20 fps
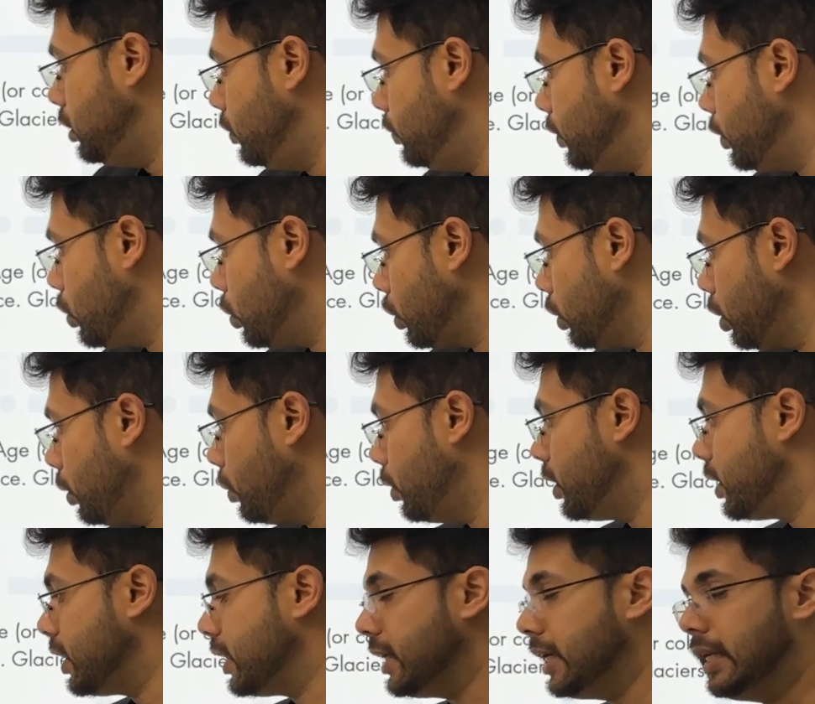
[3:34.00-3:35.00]
You're talking
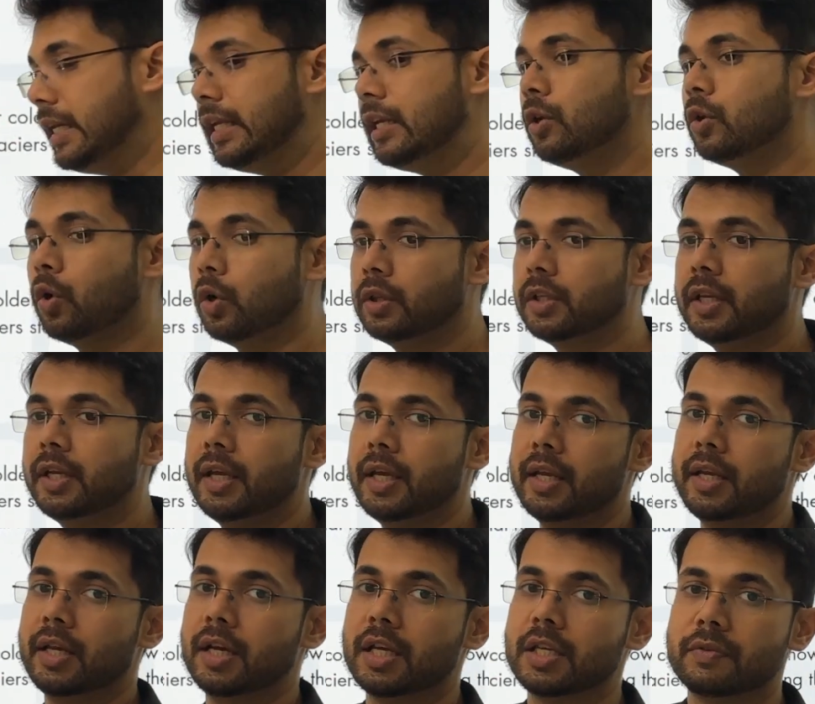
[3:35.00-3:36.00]
about really northern
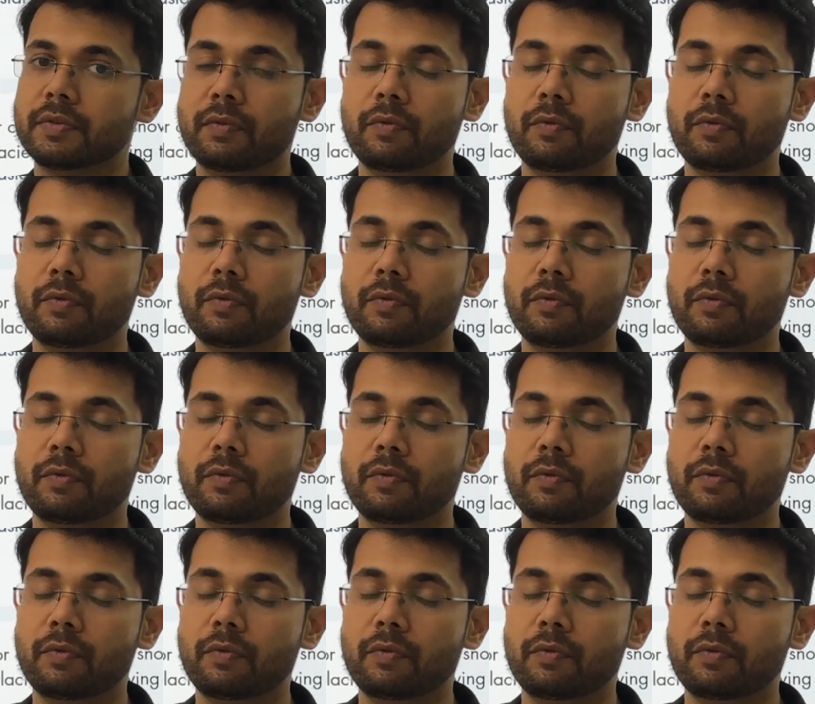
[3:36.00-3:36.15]
areas.